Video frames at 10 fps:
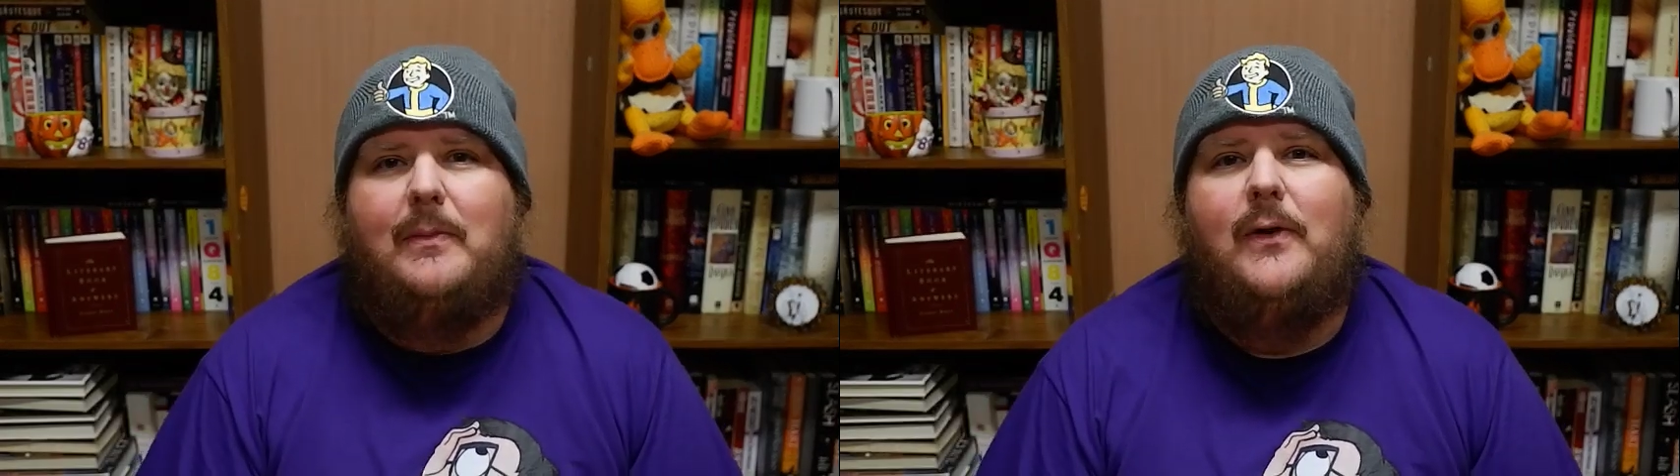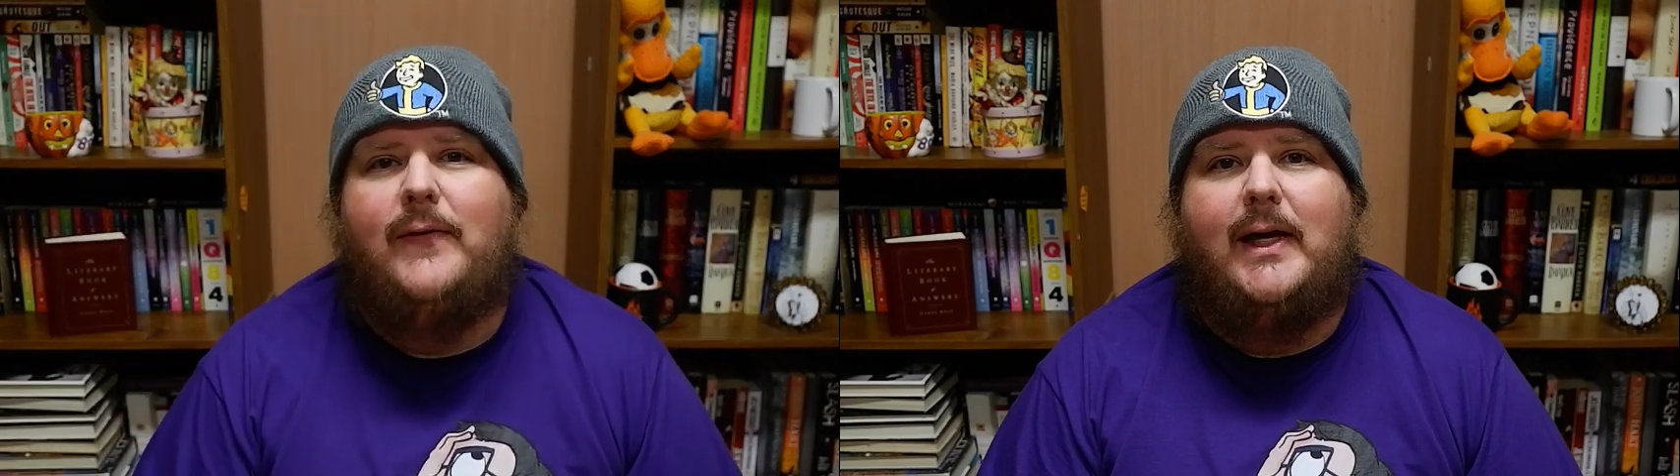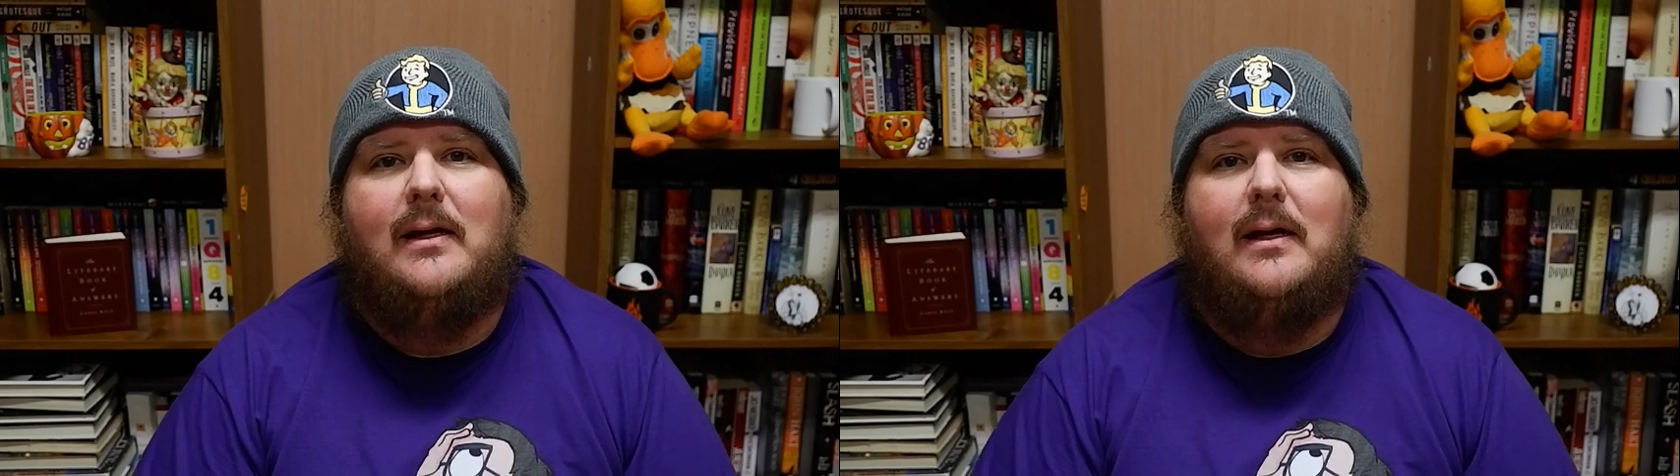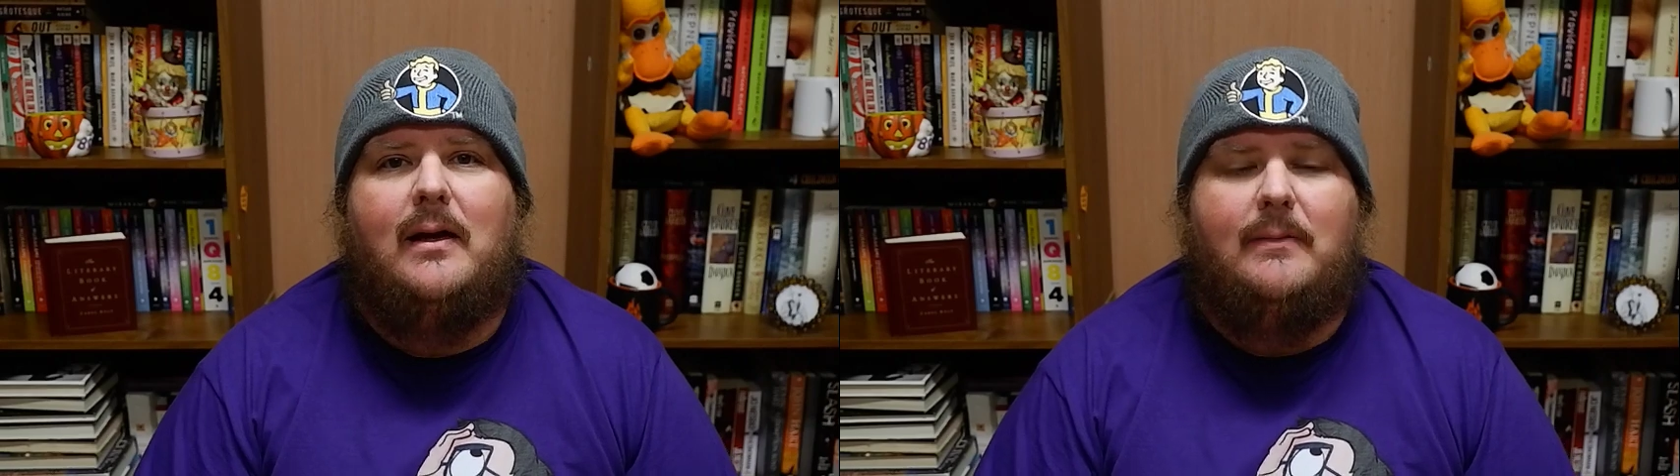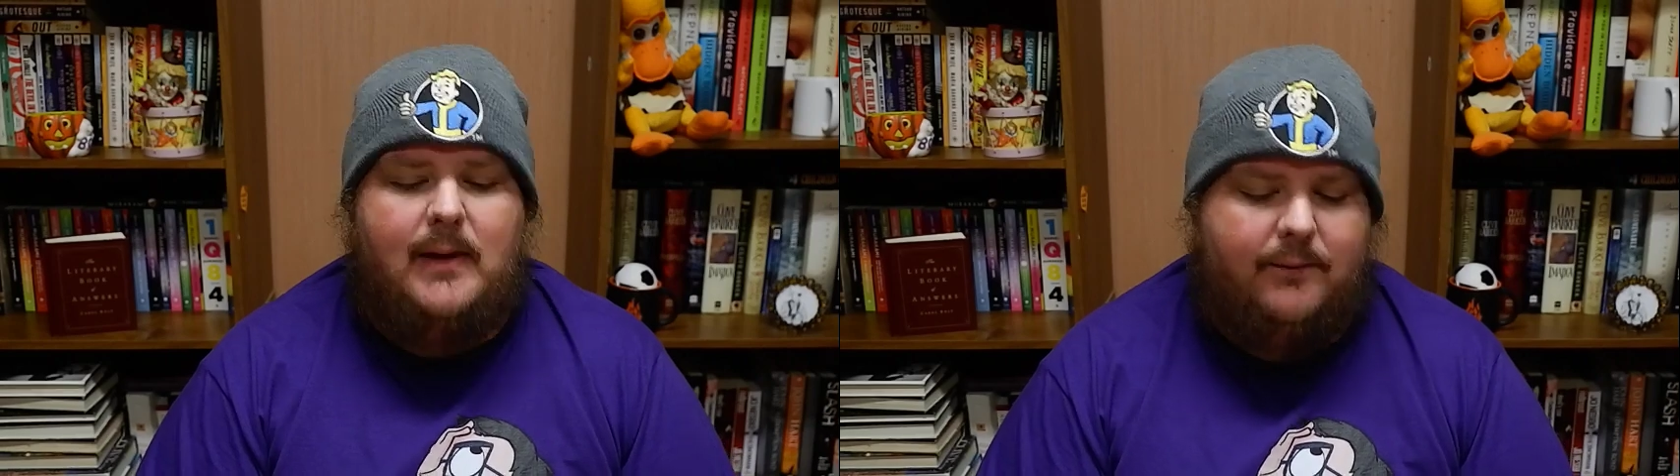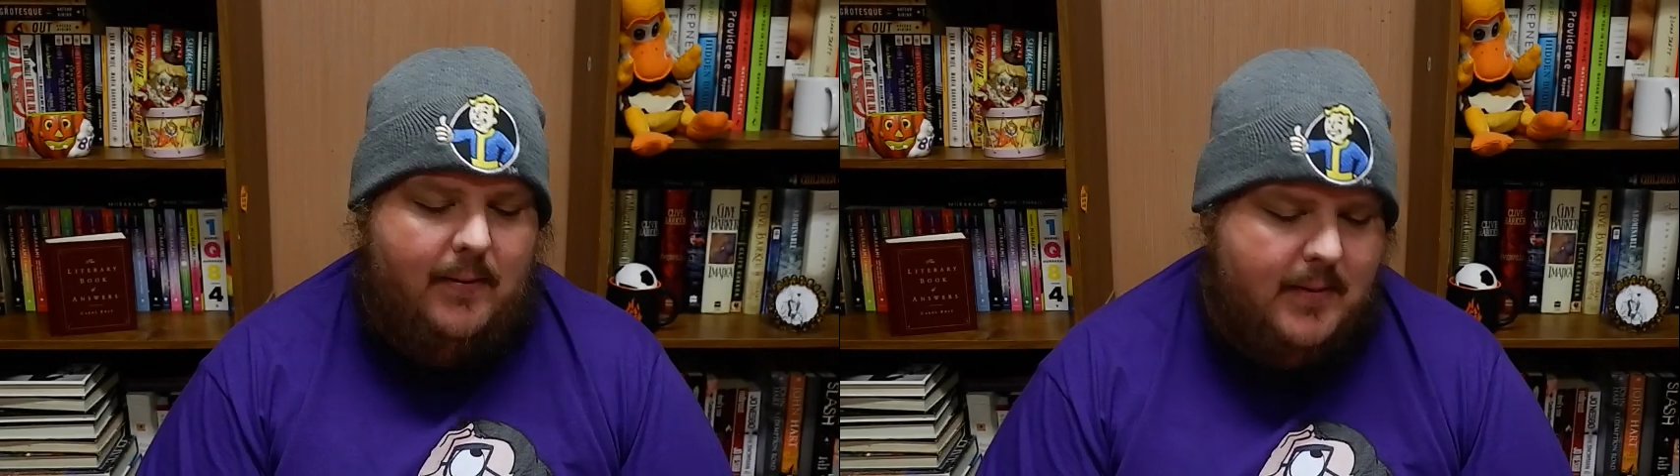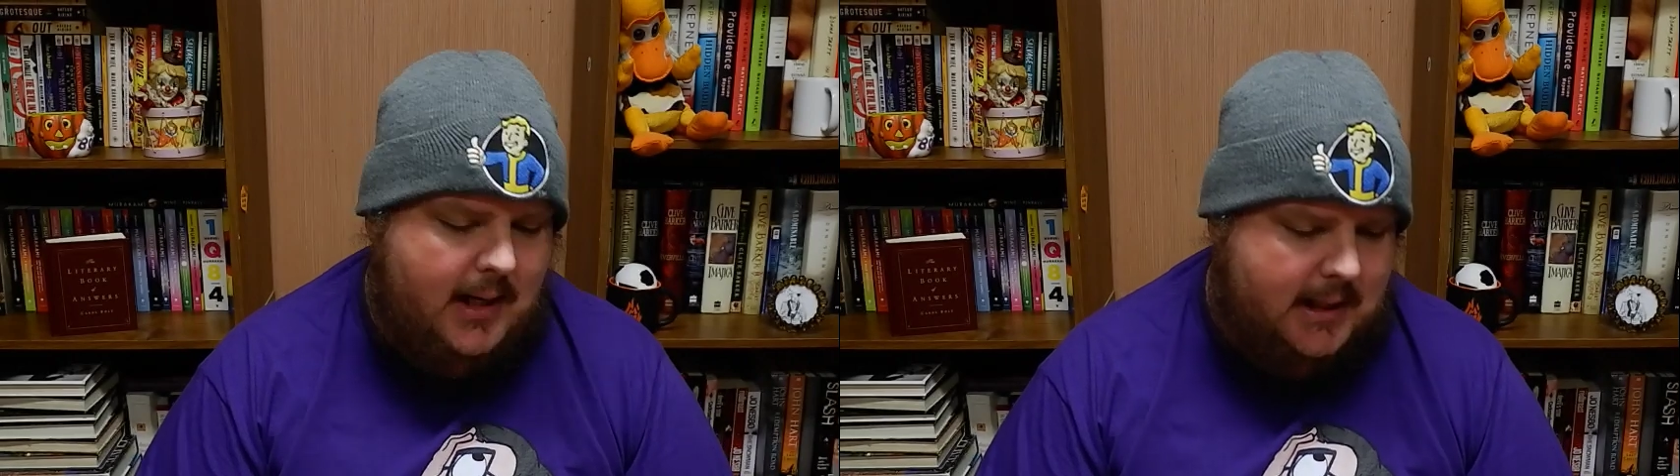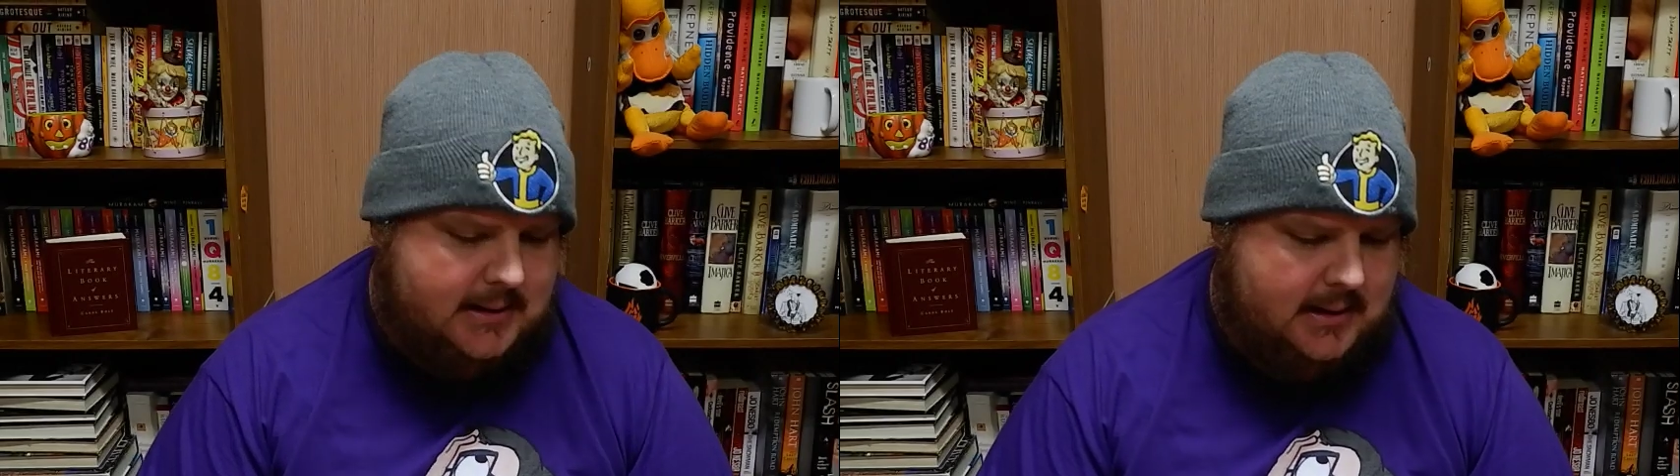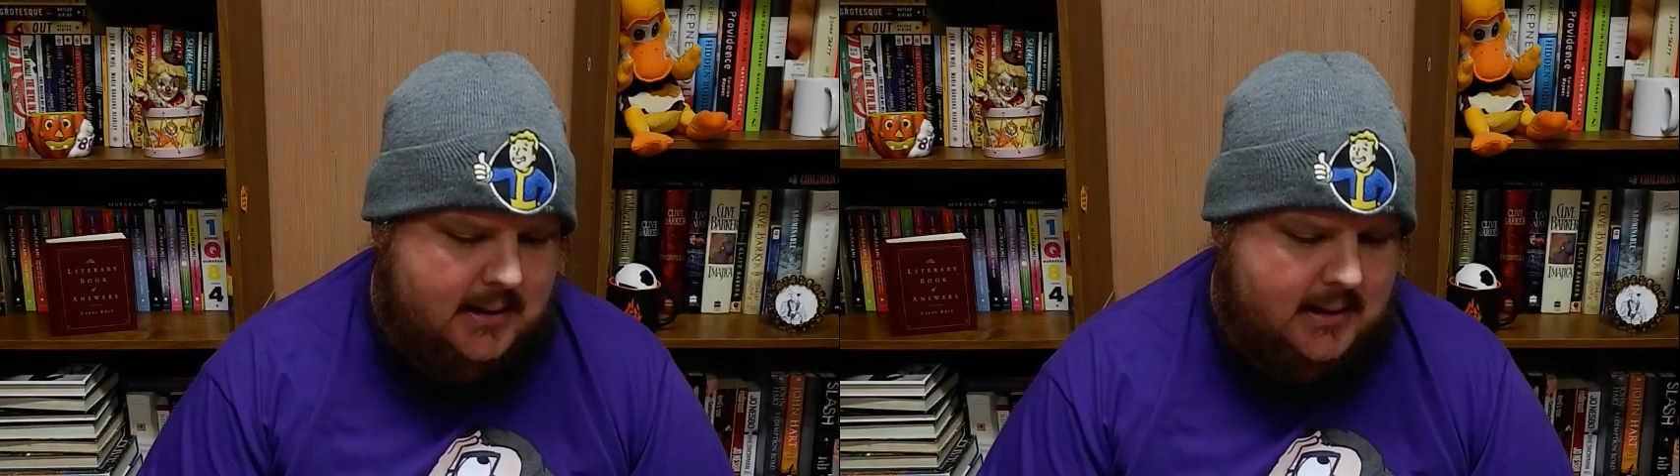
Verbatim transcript: movie, um, if I'm honest.